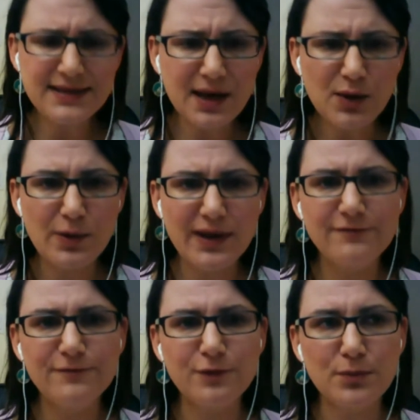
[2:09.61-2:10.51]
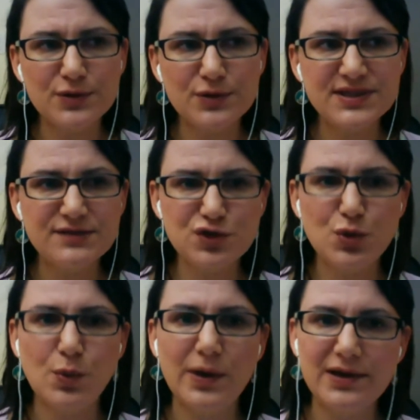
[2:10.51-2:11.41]
that way for most of
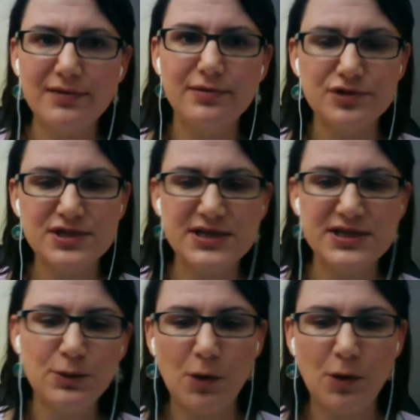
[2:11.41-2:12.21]
2013